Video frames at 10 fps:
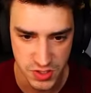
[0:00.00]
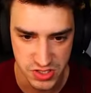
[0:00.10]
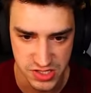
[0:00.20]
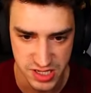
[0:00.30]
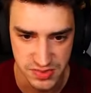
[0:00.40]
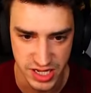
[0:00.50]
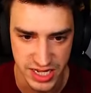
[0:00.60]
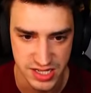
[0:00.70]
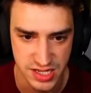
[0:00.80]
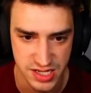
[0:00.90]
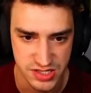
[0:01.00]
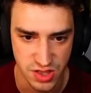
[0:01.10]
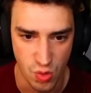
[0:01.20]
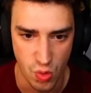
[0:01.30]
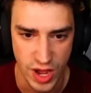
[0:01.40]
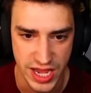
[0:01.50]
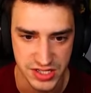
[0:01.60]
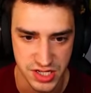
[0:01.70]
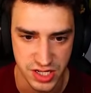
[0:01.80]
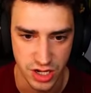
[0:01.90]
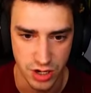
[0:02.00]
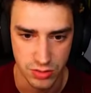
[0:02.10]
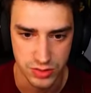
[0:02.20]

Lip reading: person seems like it is the way to go.